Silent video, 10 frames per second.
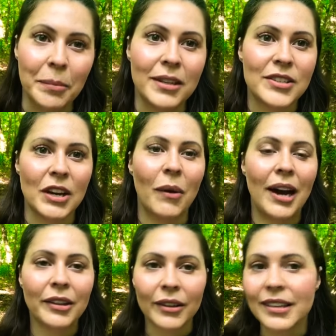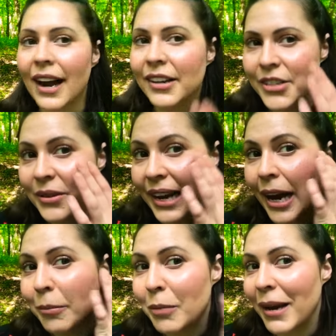And so I learned how to do
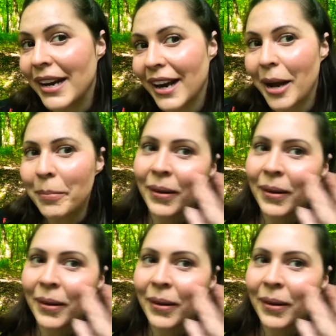camera makeup.